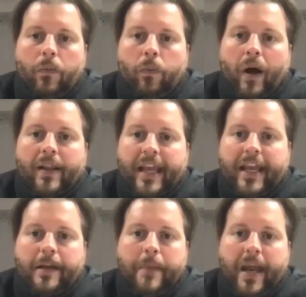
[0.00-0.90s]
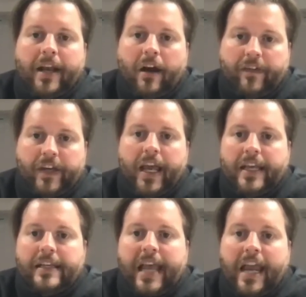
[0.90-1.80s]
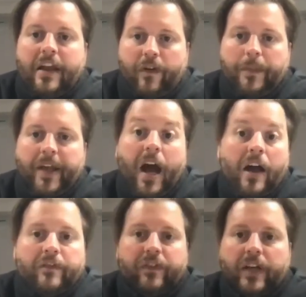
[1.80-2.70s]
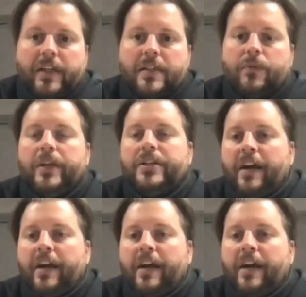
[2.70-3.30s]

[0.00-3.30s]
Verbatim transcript: what they could make of it and take from the conflict, which I